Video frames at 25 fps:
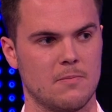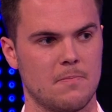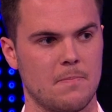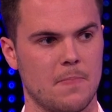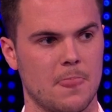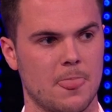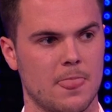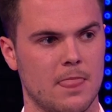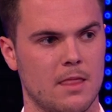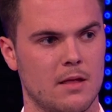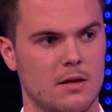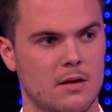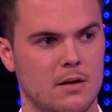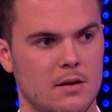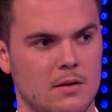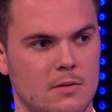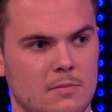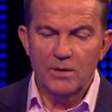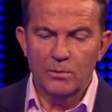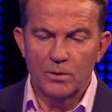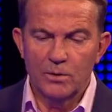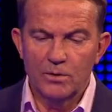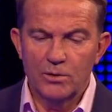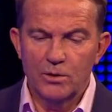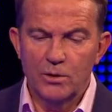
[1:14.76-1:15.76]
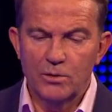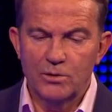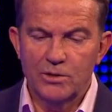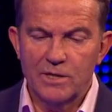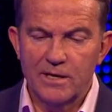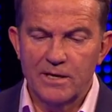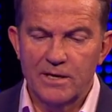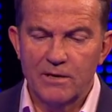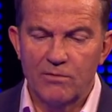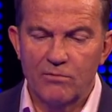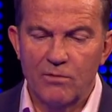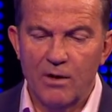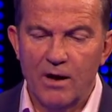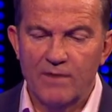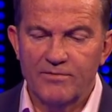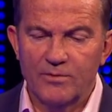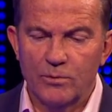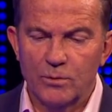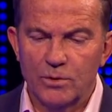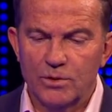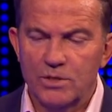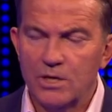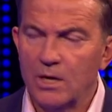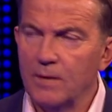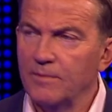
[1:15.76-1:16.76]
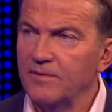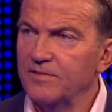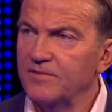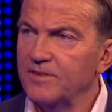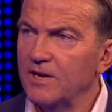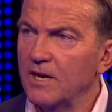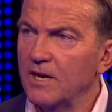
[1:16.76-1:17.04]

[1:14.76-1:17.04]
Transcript: A red-eye flight will usually arrive at what time of